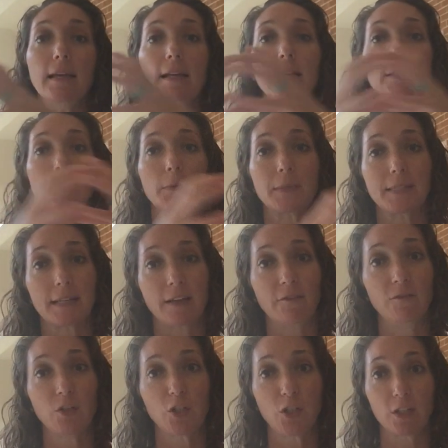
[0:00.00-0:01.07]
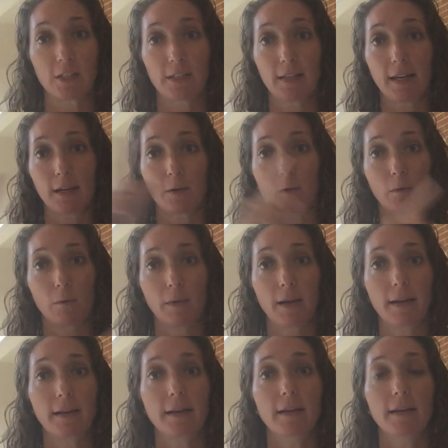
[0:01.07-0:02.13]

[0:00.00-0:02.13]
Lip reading: And so it's like a vicious cycle, right?